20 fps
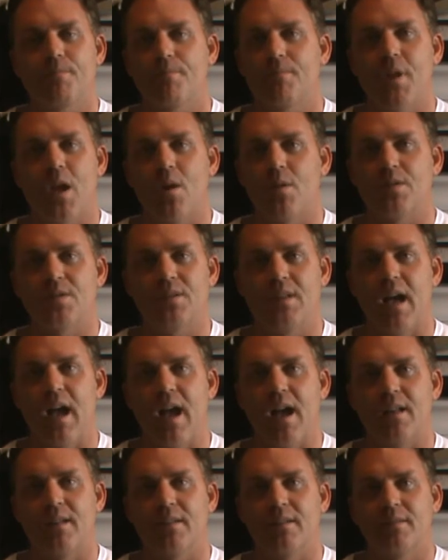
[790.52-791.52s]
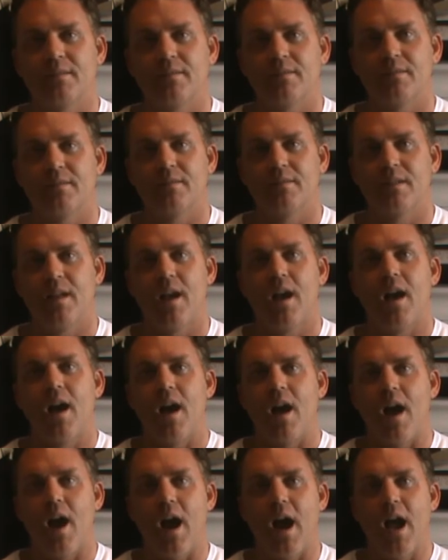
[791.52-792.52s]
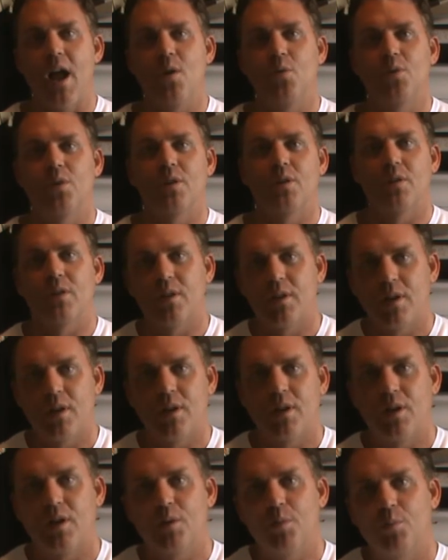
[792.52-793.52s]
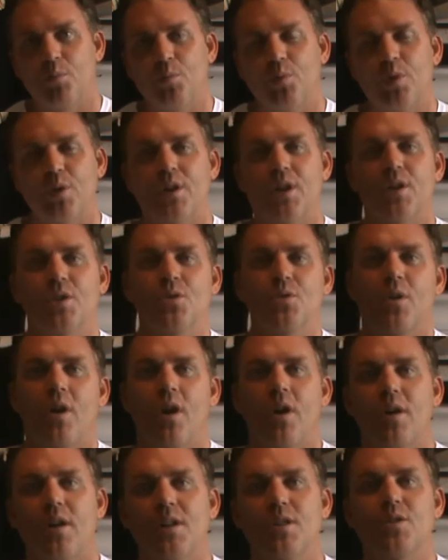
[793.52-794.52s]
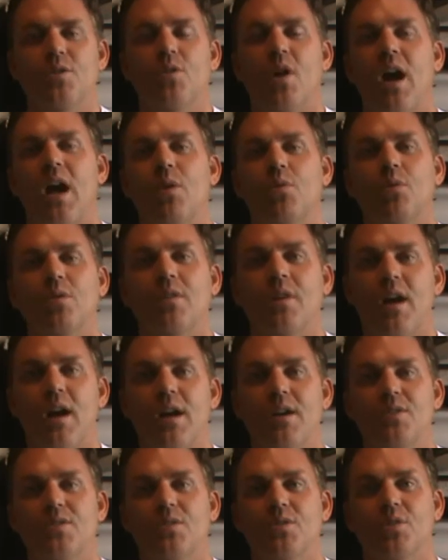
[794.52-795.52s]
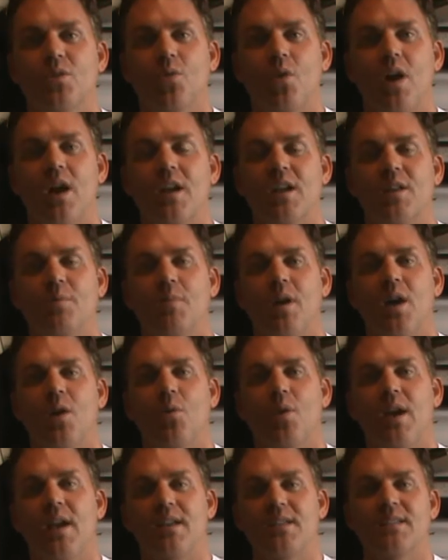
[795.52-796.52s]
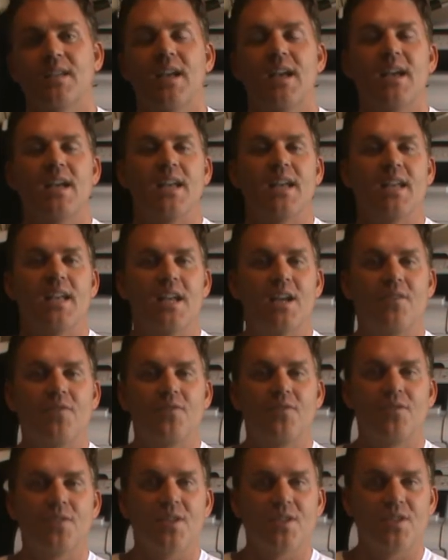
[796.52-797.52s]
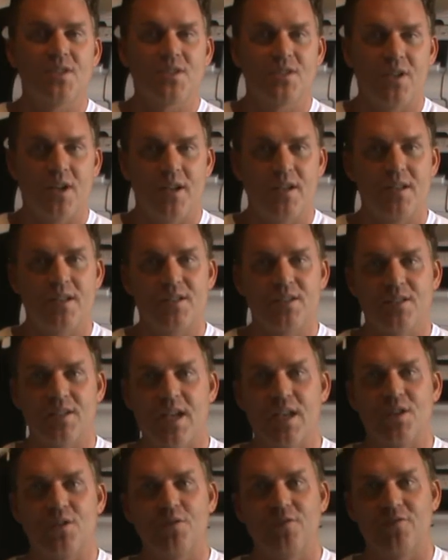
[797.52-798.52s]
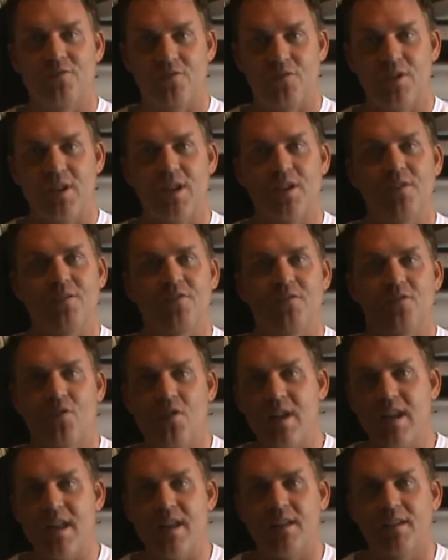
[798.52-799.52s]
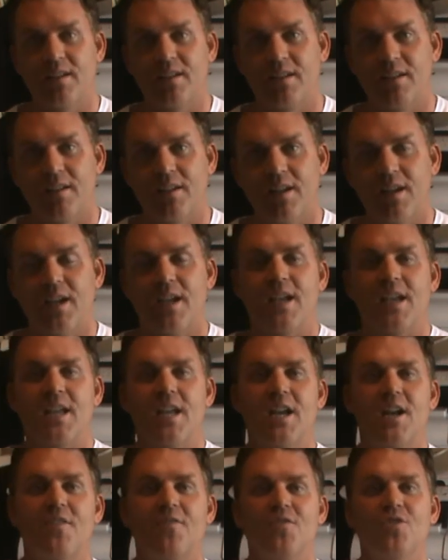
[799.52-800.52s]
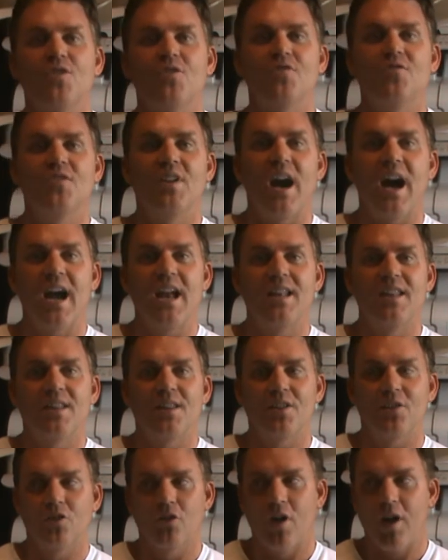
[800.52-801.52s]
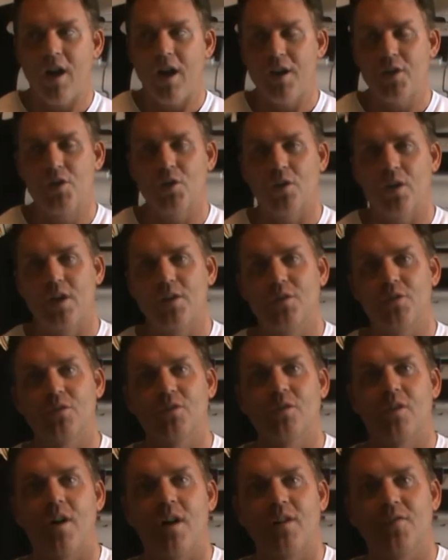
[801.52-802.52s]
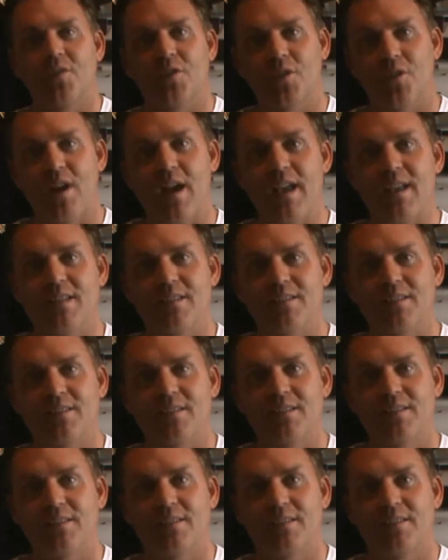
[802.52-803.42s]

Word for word: No, it's not. I will put a new heart in you. I will cause you to walk in my ways. If the Son has set you free, you're free. If you've died to the law, you're under the law of Christ.